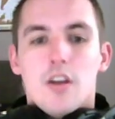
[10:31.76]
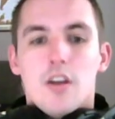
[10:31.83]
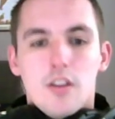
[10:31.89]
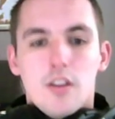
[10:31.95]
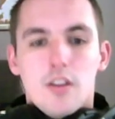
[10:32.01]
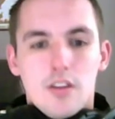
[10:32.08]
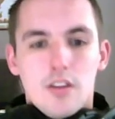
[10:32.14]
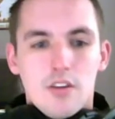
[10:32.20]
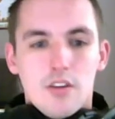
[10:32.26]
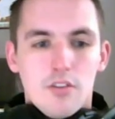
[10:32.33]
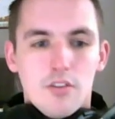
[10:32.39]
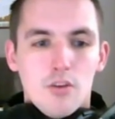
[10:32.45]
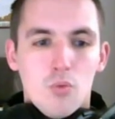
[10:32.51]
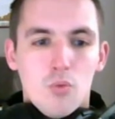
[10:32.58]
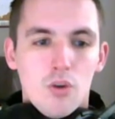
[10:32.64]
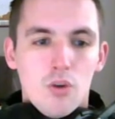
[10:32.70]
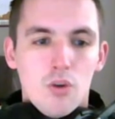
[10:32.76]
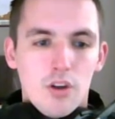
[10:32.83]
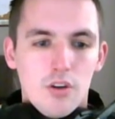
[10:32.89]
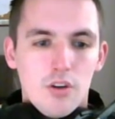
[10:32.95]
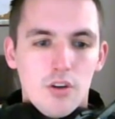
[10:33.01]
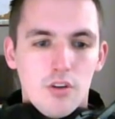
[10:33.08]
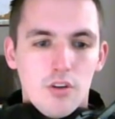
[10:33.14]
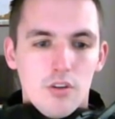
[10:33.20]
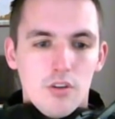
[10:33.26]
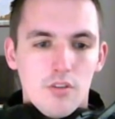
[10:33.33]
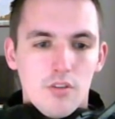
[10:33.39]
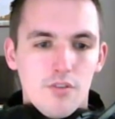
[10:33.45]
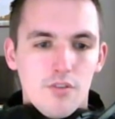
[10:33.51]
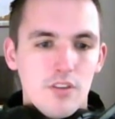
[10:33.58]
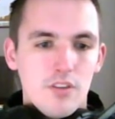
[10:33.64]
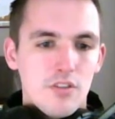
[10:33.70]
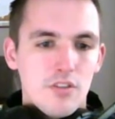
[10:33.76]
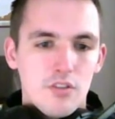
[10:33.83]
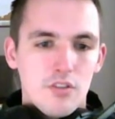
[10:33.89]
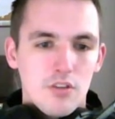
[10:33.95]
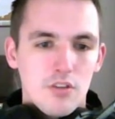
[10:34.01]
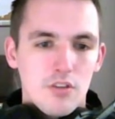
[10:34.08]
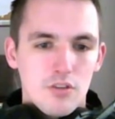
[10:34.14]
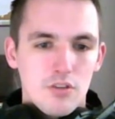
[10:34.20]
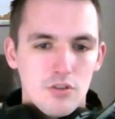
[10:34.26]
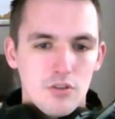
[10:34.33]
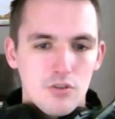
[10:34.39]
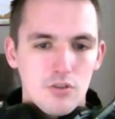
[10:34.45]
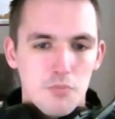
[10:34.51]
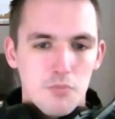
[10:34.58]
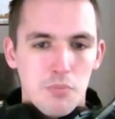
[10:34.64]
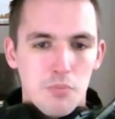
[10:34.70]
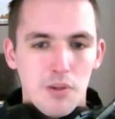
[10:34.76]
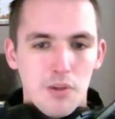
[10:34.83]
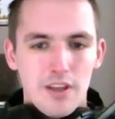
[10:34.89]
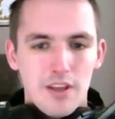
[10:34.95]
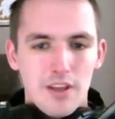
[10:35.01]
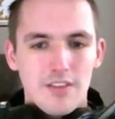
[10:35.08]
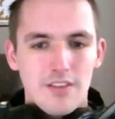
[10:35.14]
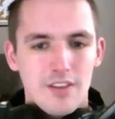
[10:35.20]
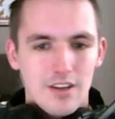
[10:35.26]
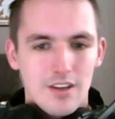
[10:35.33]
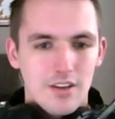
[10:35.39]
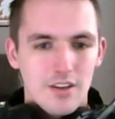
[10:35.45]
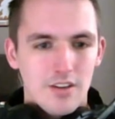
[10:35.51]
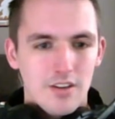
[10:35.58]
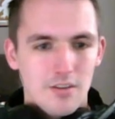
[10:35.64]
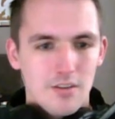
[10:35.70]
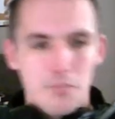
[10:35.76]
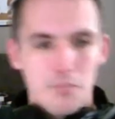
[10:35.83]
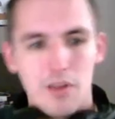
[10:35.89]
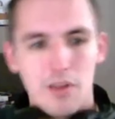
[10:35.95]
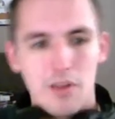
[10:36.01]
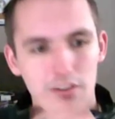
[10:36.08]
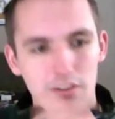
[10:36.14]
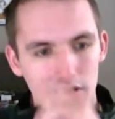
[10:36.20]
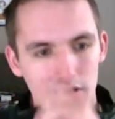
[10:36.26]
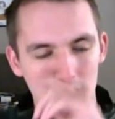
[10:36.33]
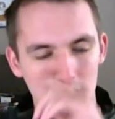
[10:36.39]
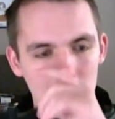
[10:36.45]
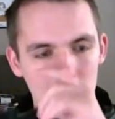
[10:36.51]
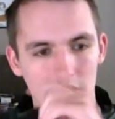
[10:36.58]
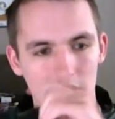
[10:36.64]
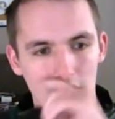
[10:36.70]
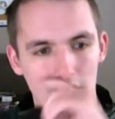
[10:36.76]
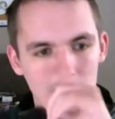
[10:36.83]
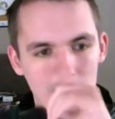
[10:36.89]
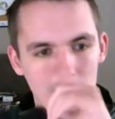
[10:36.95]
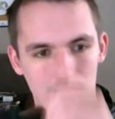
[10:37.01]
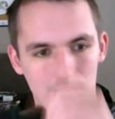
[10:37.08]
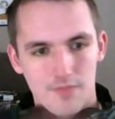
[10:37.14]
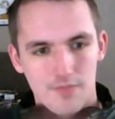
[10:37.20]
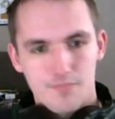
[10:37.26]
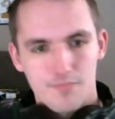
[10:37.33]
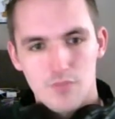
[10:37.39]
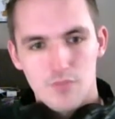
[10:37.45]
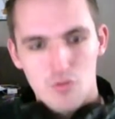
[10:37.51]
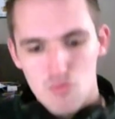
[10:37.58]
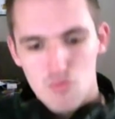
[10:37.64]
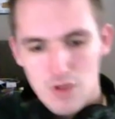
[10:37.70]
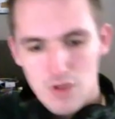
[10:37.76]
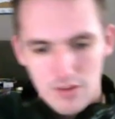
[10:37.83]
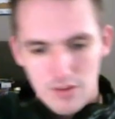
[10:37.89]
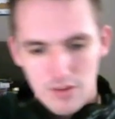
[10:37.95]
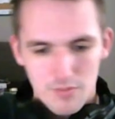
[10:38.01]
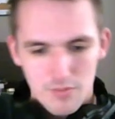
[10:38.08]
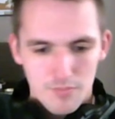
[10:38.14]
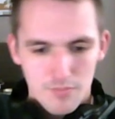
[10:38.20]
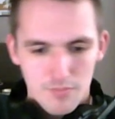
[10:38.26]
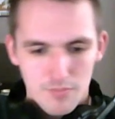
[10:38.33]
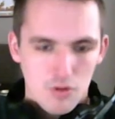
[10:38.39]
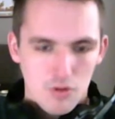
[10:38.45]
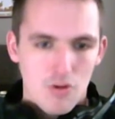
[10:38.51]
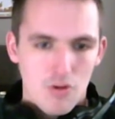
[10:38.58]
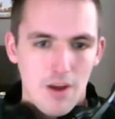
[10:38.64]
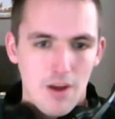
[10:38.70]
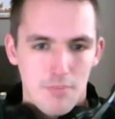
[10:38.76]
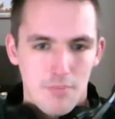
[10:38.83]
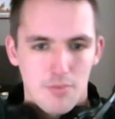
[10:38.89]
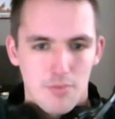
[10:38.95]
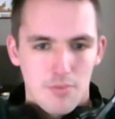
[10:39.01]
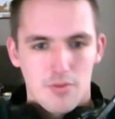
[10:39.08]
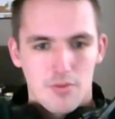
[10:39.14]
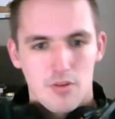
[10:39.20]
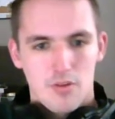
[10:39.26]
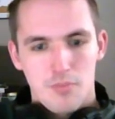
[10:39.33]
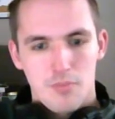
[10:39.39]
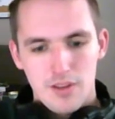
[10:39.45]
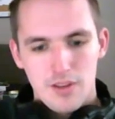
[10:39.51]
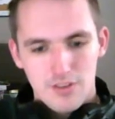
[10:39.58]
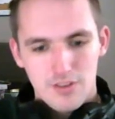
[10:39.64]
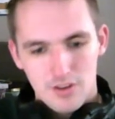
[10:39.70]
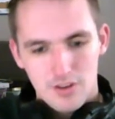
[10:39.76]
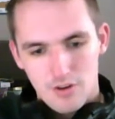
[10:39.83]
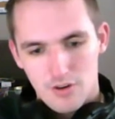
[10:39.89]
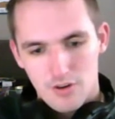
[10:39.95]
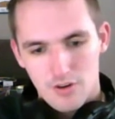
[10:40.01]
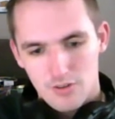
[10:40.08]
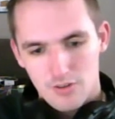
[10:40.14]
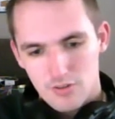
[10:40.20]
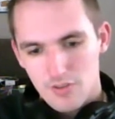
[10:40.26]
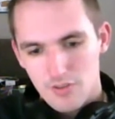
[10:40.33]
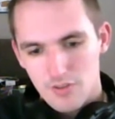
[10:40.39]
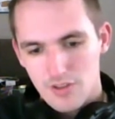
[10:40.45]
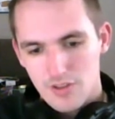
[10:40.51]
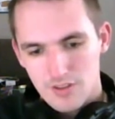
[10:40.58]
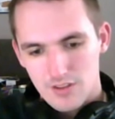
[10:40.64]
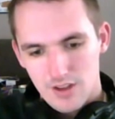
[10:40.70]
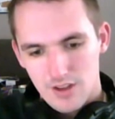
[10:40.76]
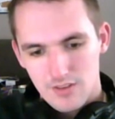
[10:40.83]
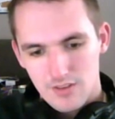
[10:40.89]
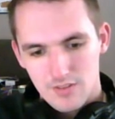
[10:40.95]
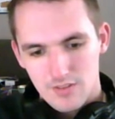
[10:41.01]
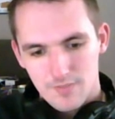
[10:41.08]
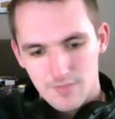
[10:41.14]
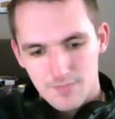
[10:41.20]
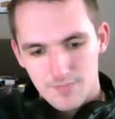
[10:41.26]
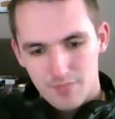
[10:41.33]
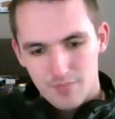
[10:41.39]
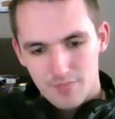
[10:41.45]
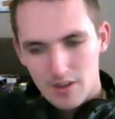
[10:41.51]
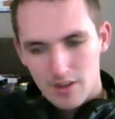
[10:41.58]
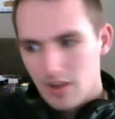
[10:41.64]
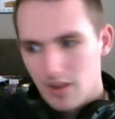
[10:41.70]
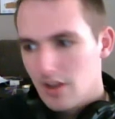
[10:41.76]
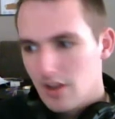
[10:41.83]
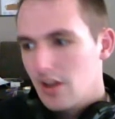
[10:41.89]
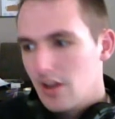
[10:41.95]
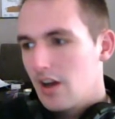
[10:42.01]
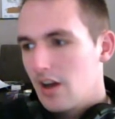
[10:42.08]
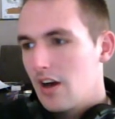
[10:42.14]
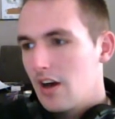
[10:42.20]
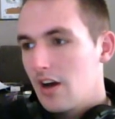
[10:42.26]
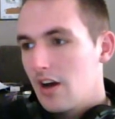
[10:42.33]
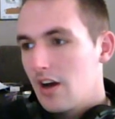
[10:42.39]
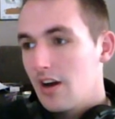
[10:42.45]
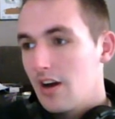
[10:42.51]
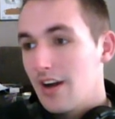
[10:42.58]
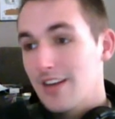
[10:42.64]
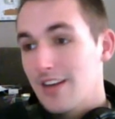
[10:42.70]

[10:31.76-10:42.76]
Then I started working on finishing touches, just placing the random crap, placing cars, stuff like that. I get